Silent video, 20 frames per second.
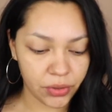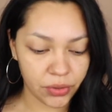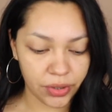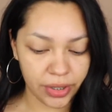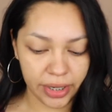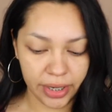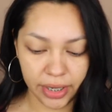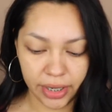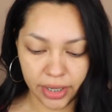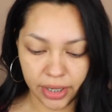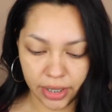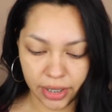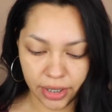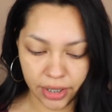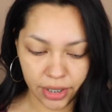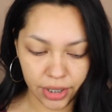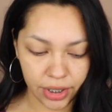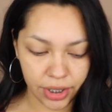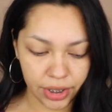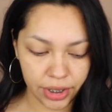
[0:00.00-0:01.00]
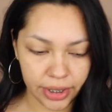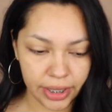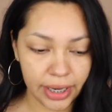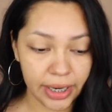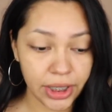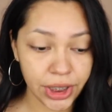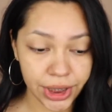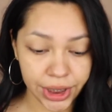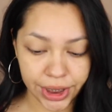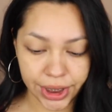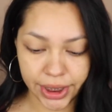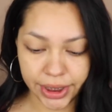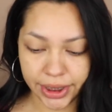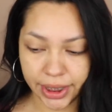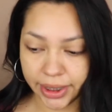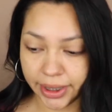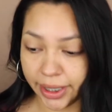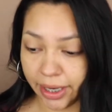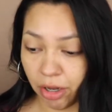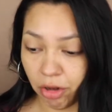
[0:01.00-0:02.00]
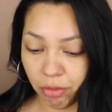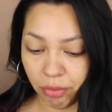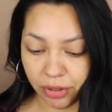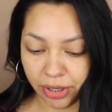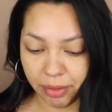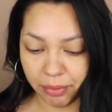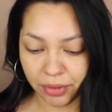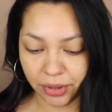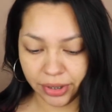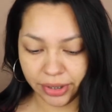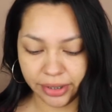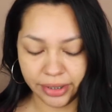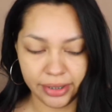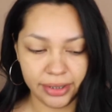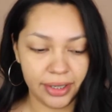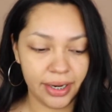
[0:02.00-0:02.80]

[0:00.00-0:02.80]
right here. Actually, that's not the e.l.f. primer.